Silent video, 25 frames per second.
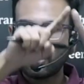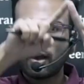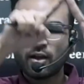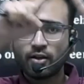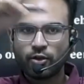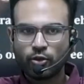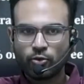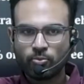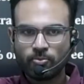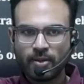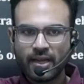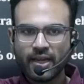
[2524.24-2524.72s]

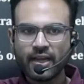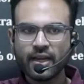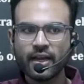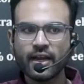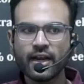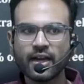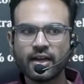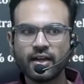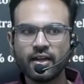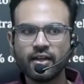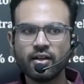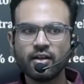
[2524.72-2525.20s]
You make a
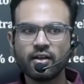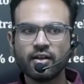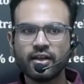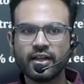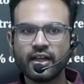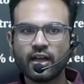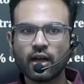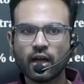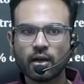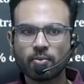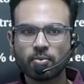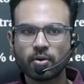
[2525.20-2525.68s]
heading
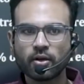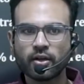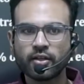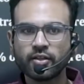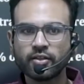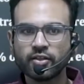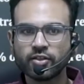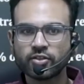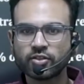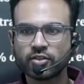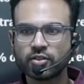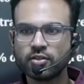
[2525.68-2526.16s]

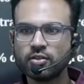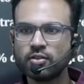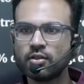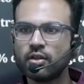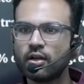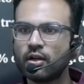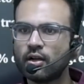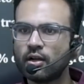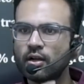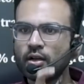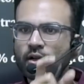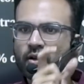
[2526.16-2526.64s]
decarbonization.
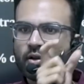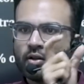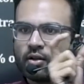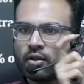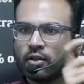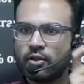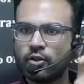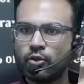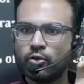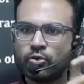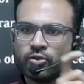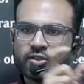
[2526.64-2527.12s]

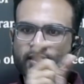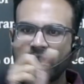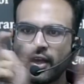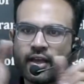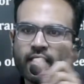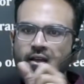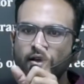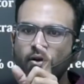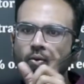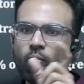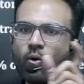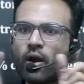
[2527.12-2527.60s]
You
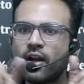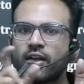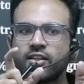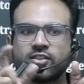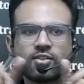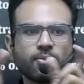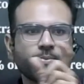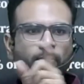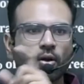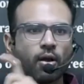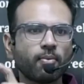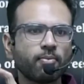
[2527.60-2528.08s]
say, what is
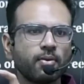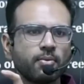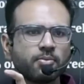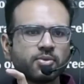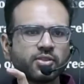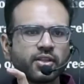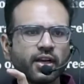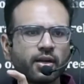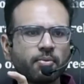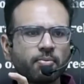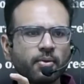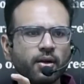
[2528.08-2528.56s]
the problem
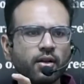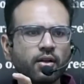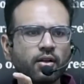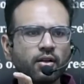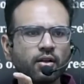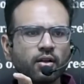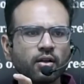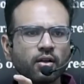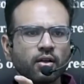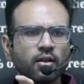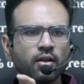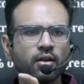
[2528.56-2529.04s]
statement?
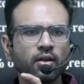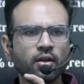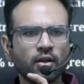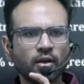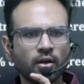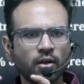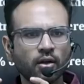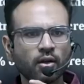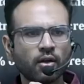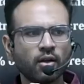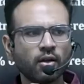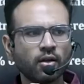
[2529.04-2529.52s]

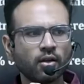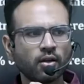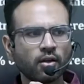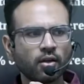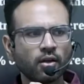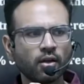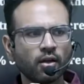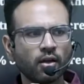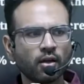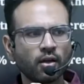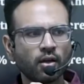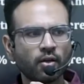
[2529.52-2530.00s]

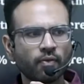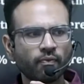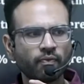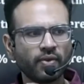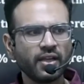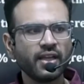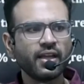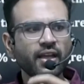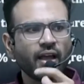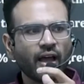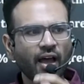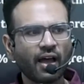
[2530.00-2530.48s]

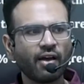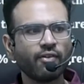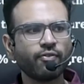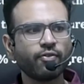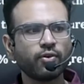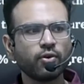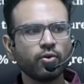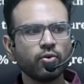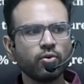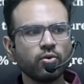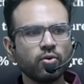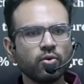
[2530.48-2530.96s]
We
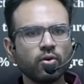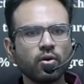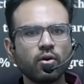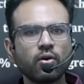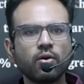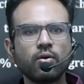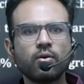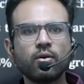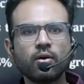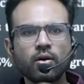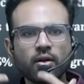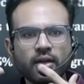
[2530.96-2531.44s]
have to
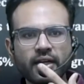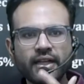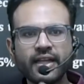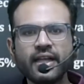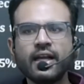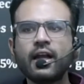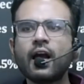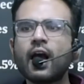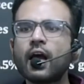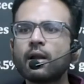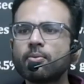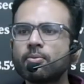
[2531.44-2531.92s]

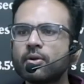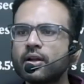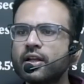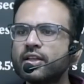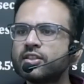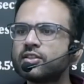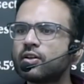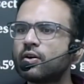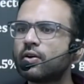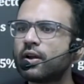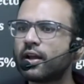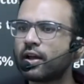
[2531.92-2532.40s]

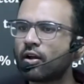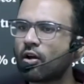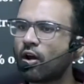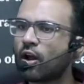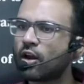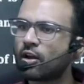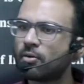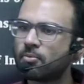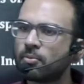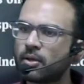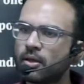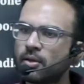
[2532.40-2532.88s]
decarbonize our
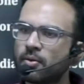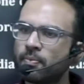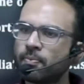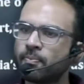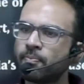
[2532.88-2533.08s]
economy.